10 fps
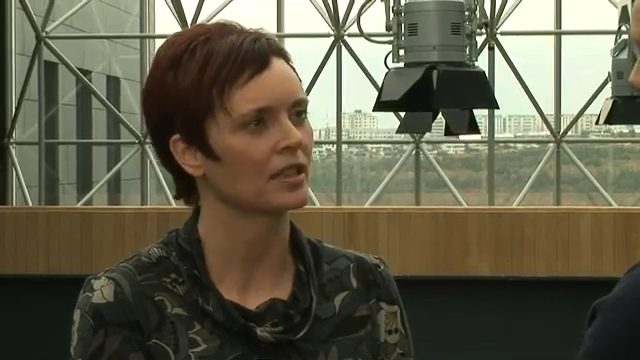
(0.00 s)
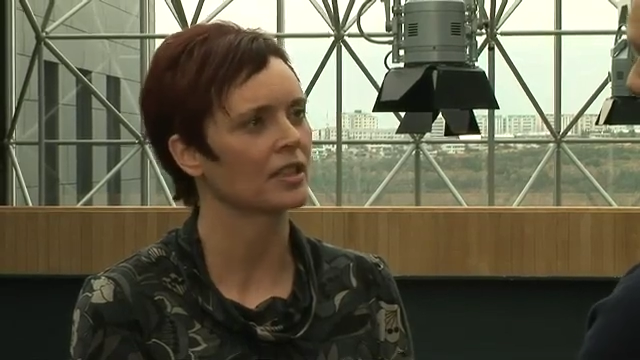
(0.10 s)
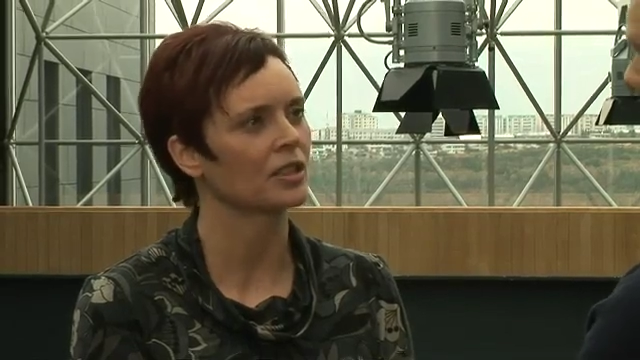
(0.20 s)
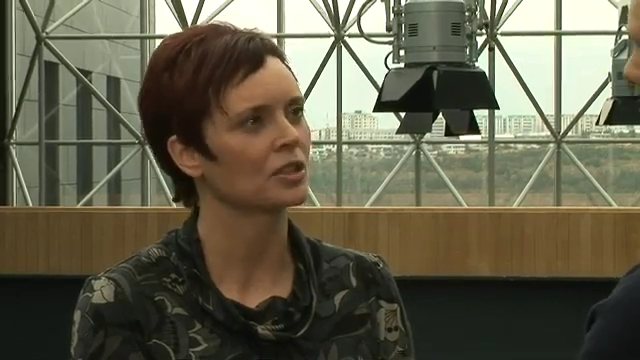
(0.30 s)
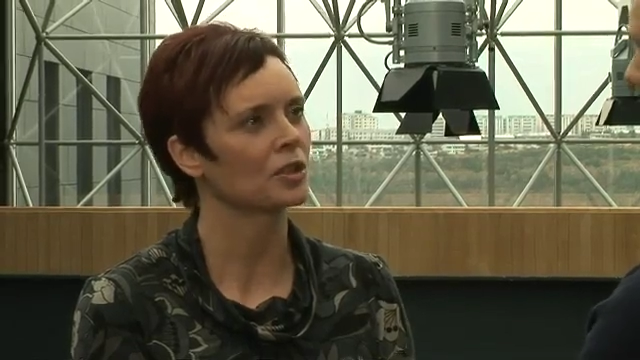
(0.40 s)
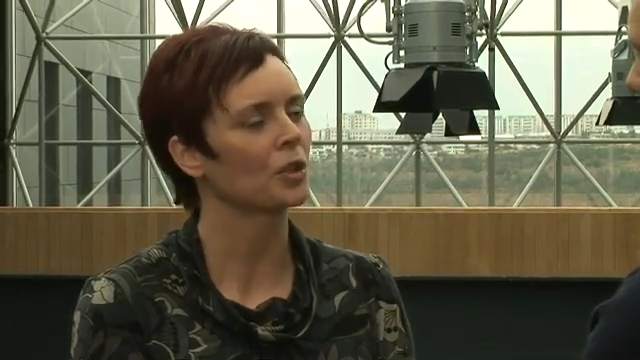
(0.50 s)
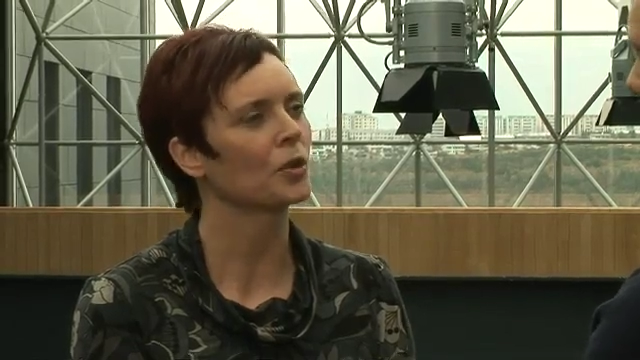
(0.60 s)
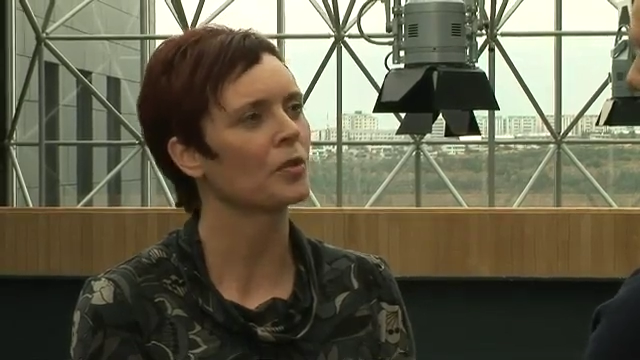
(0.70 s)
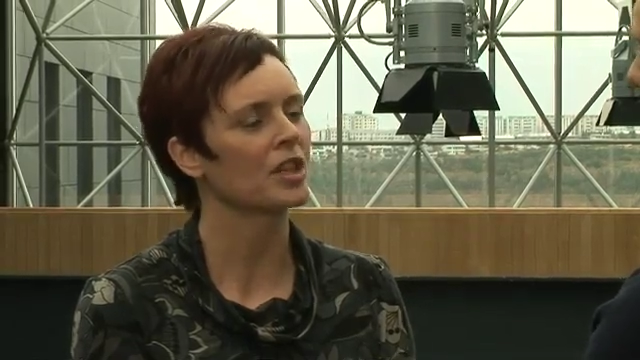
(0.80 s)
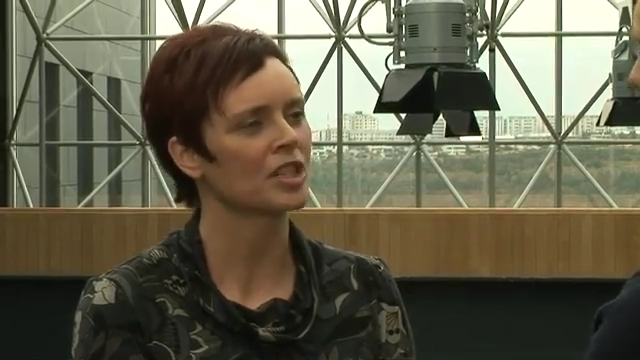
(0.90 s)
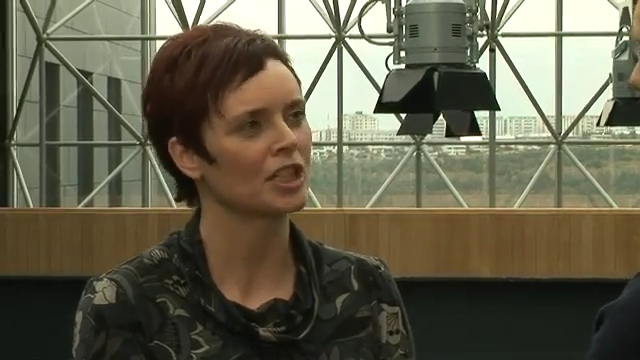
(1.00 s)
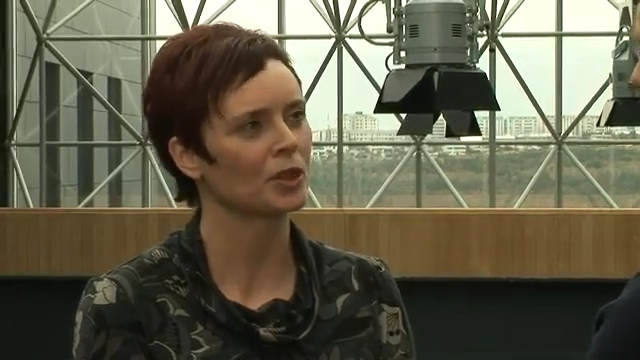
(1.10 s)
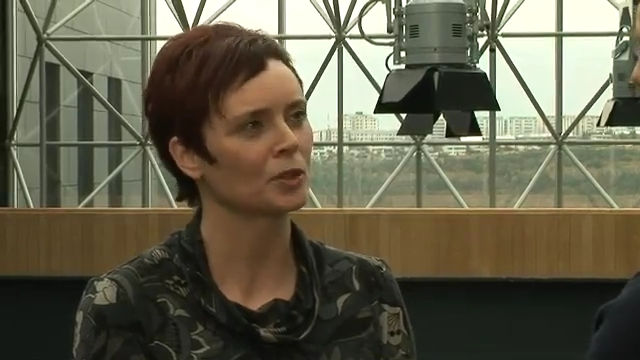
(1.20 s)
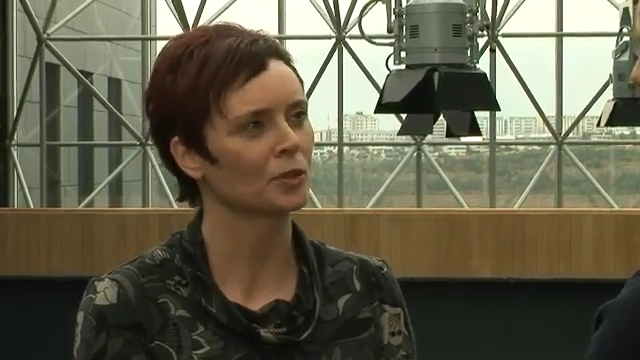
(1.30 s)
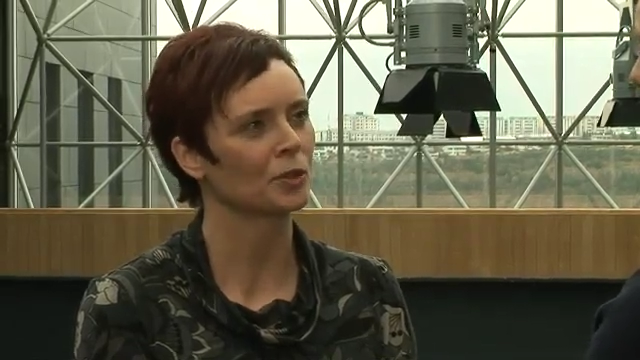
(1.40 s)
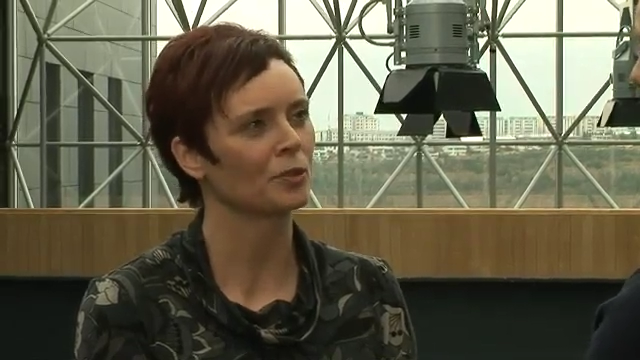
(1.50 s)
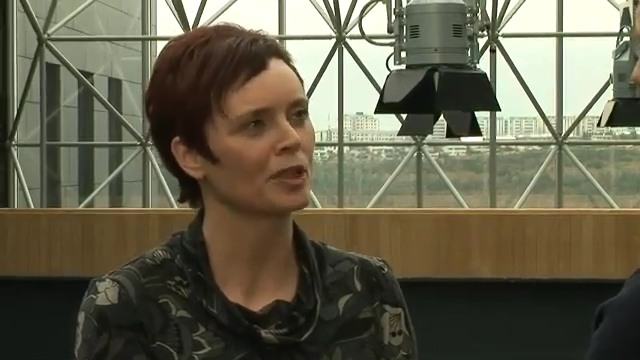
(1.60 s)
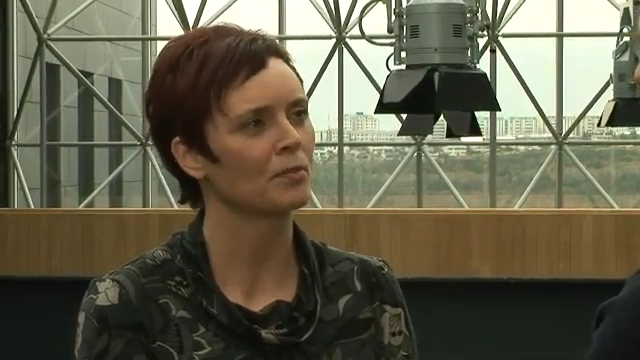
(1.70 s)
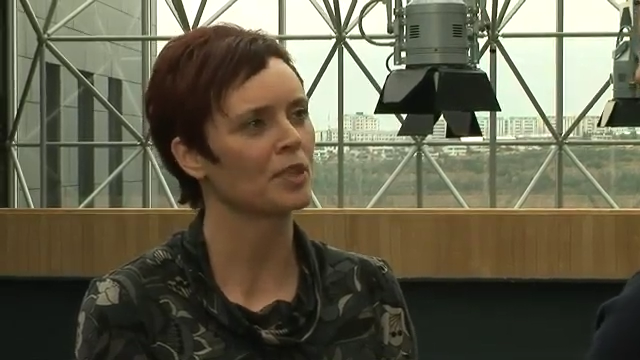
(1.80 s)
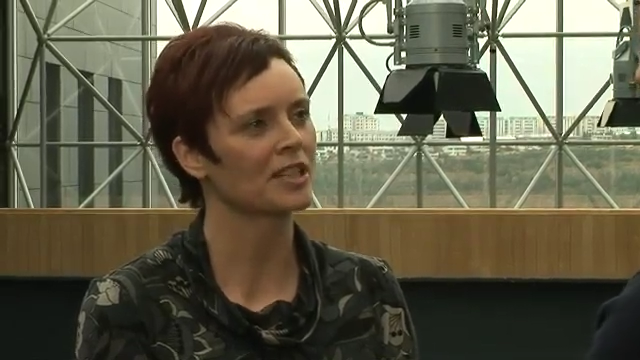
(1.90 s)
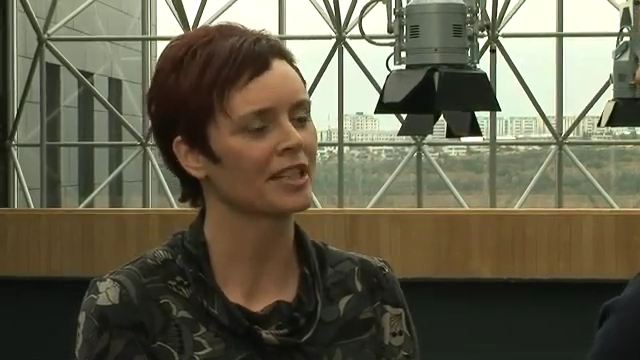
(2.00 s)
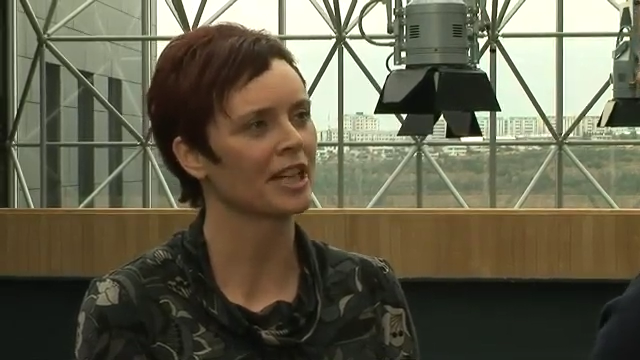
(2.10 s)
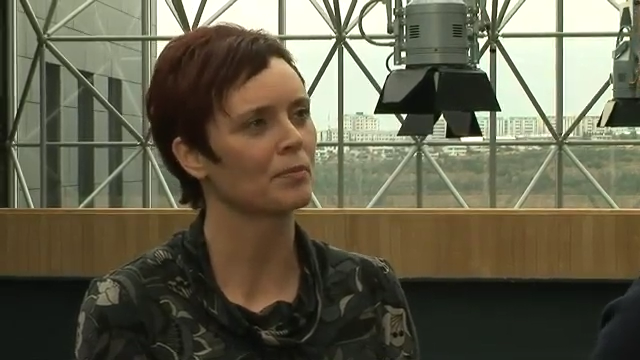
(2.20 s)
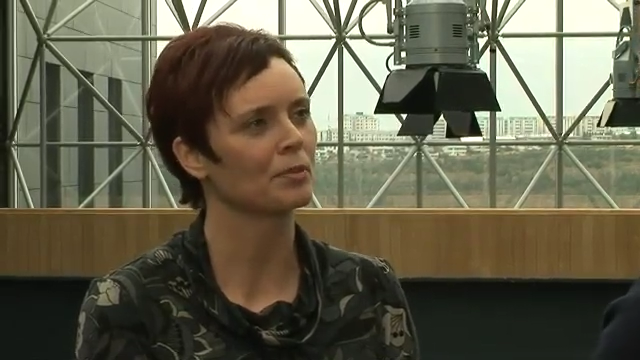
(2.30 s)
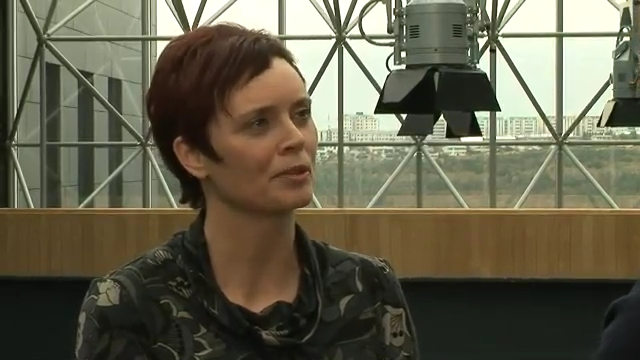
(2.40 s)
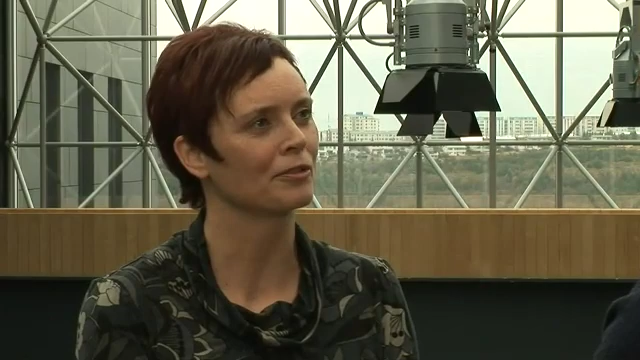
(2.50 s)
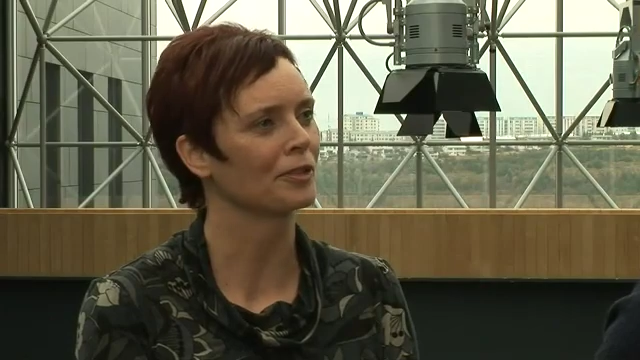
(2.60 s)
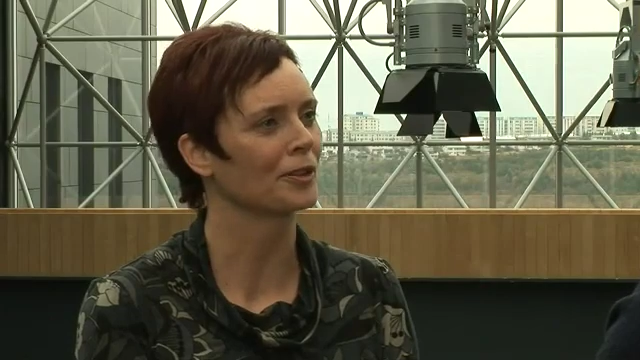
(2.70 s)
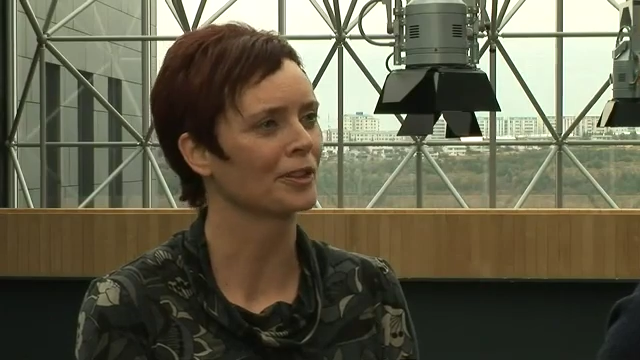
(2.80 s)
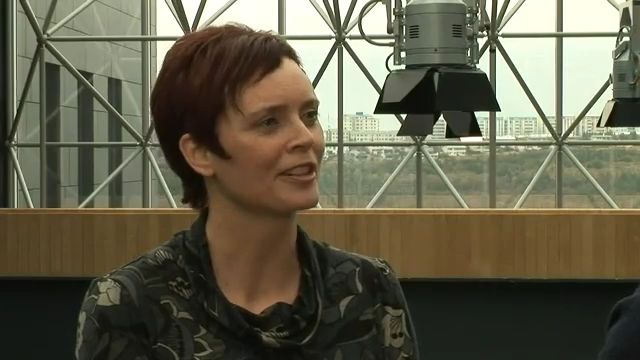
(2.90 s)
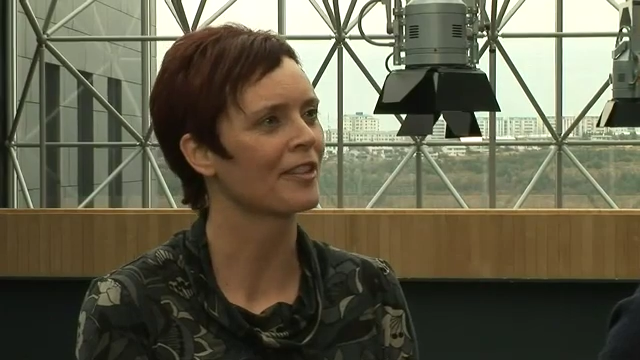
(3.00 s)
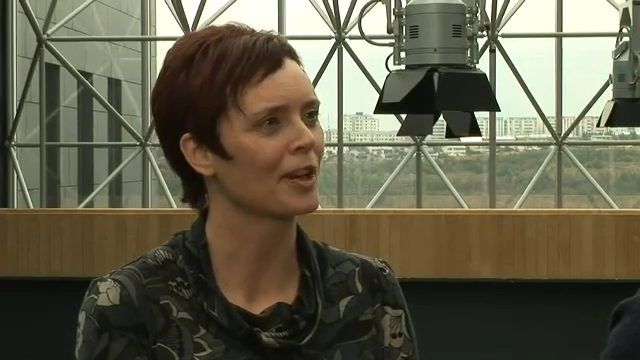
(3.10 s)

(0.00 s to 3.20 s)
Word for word: Mm-hmm. So the C O two will be stable for